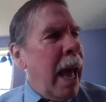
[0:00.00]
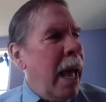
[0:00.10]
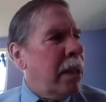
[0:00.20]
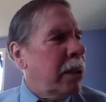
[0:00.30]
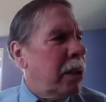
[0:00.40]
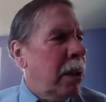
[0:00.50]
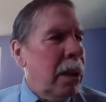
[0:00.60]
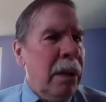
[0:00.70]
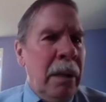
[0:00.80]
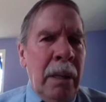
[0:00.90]
has
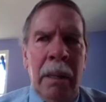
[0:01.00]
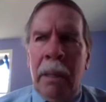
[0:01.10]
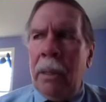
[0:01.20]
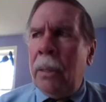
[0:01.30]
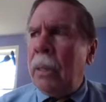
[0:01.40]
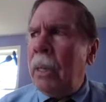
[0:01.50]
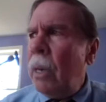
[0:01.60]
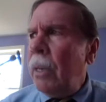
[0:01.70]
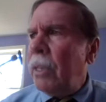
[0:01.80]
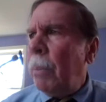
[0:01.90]

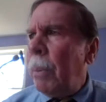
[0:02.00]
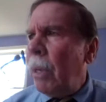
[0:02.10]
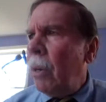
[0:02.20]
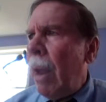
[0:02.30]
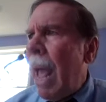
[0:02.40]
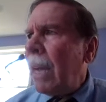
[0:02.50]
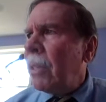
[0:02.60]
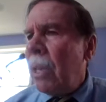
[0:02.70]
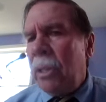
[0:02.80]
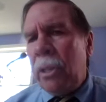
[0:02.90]
clearly superior
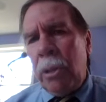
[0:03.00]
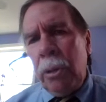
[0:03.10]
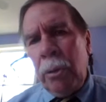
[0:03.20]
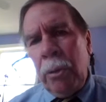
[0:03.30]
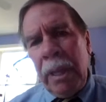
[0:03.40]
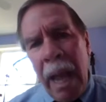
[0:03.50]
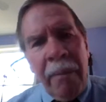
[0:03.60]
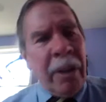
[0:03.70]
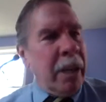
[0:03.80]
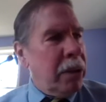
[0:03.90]
access to
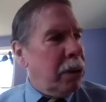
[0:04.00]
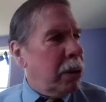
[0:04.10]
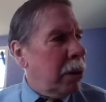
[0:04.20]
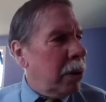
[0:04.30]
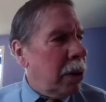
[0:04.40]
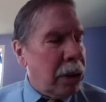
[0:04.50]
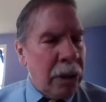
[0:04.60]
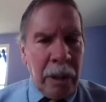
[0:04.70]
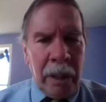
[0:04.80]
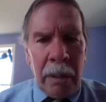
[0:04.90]
the evidence
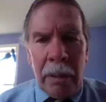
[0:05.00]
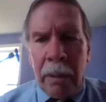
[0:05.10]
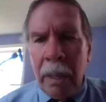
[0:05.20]
concerning